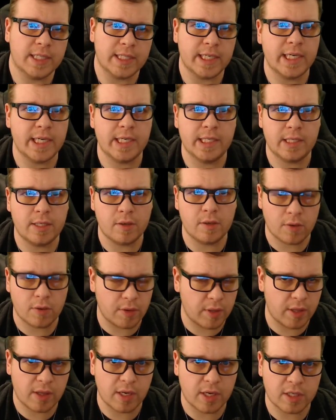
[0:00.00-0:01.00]
easy, or
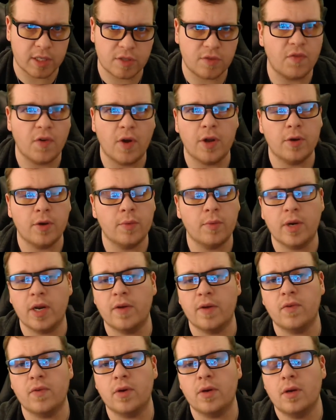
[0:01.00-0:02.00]
they think it's fun, or
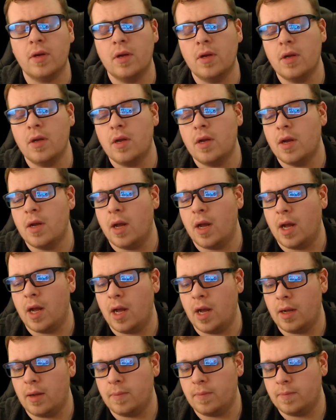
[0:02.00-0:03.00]
whatever.
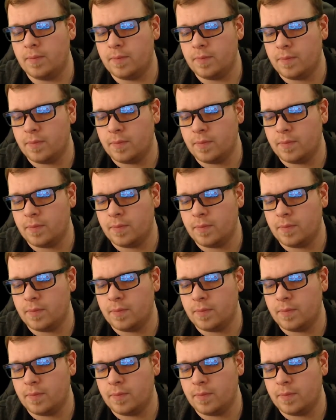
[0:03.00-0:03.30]
And